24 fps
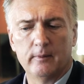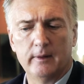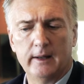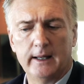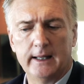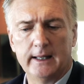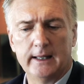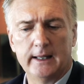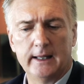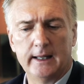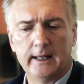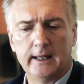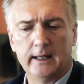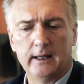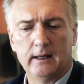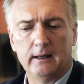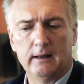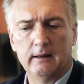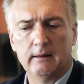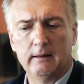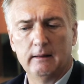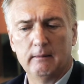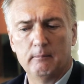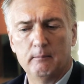in the
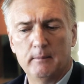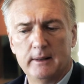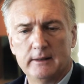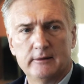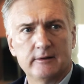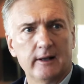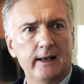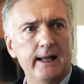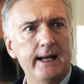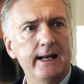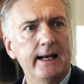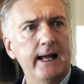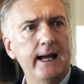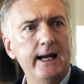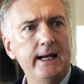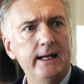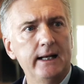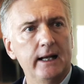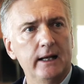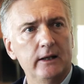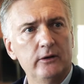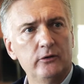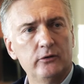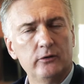mid to late
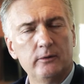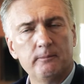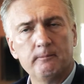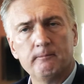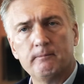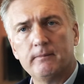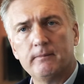80s,